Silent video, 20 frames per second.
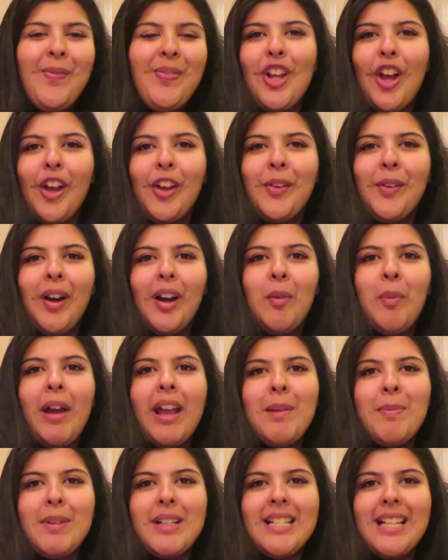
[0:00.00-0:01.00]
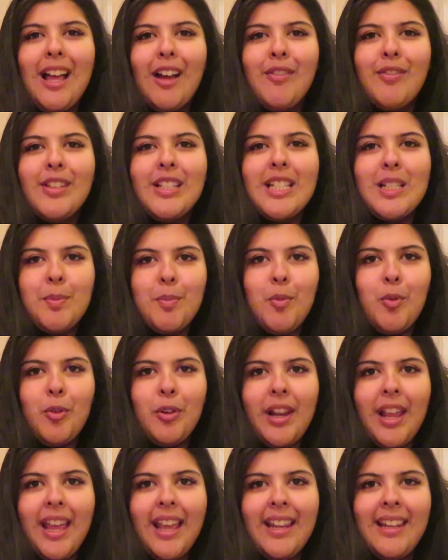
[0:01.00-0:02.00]
So I weighed myself this
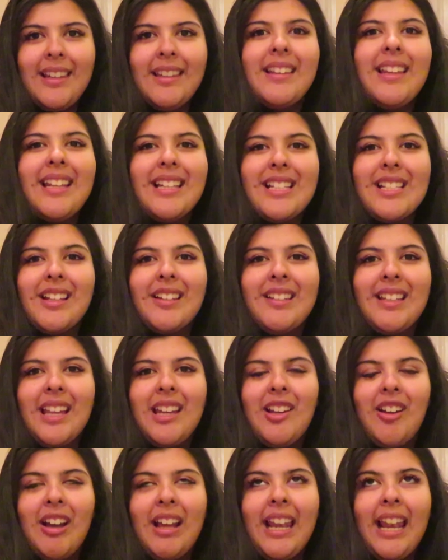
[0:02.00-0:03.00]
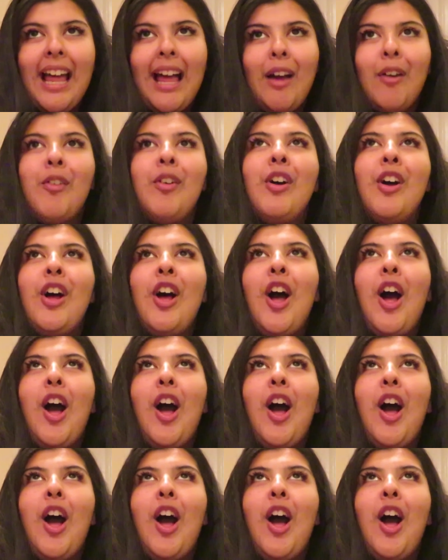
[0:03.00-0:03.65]
morning. It's Sunday night now.